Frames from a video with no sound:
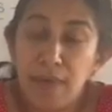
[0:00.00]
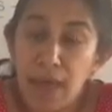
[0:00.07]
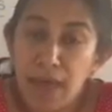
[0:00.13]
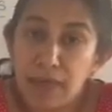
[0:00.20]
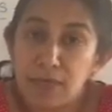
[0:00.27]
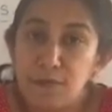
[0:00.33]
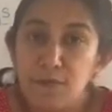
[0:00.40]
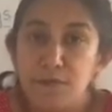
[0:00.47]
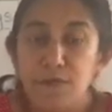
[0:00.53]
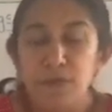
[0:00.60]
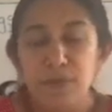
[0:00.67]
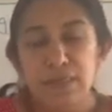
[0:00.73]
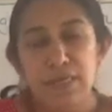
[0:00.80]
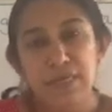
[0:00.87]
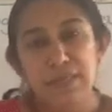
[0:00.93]
act for
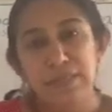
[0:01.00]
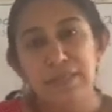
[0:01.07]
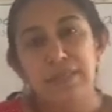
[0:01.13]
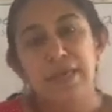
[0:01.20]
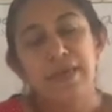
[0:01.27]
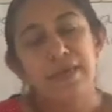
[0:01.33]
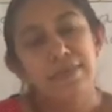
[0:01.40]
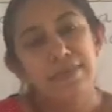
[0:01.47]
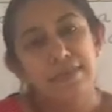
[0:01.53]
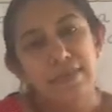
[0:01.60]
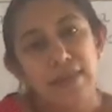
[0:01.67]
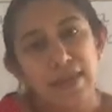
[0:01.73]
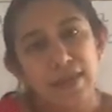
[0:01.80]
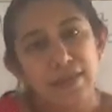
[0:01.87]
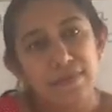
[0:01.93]
these
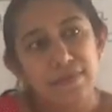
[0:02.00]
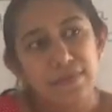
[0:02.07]
slaves.